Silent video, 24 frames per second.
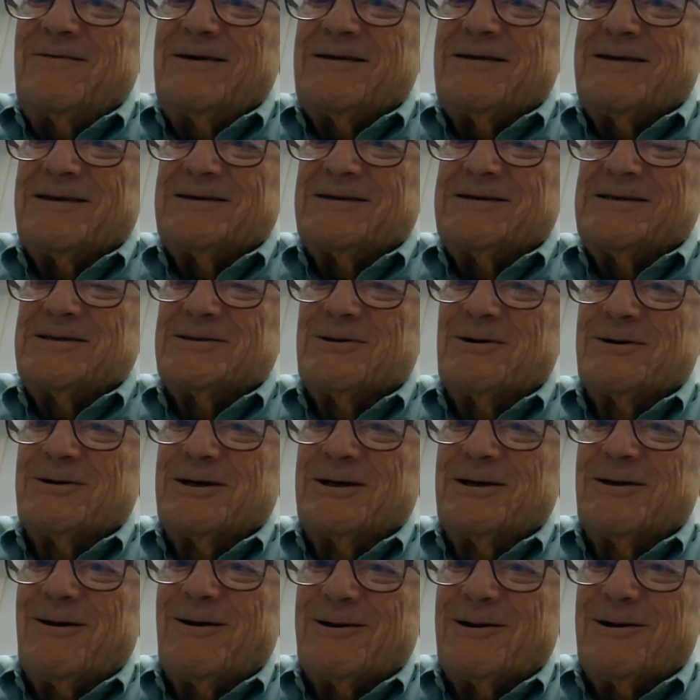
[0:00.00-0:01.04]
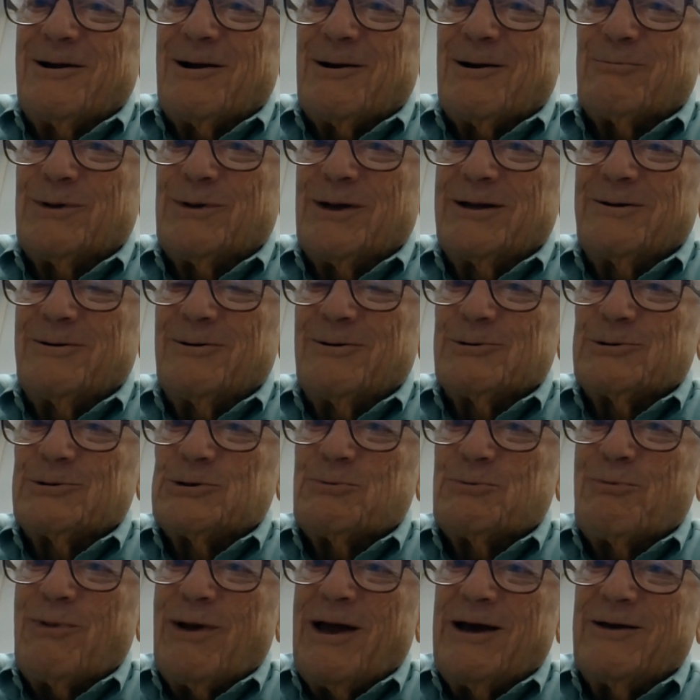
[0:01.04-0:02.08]
He thinks he's going to get on an airplane, go to
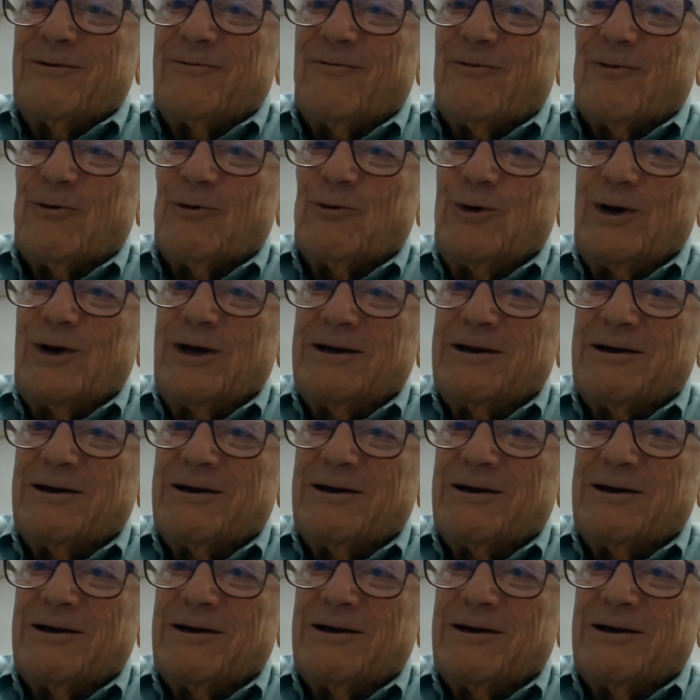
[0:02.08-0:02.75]
Japan for a week,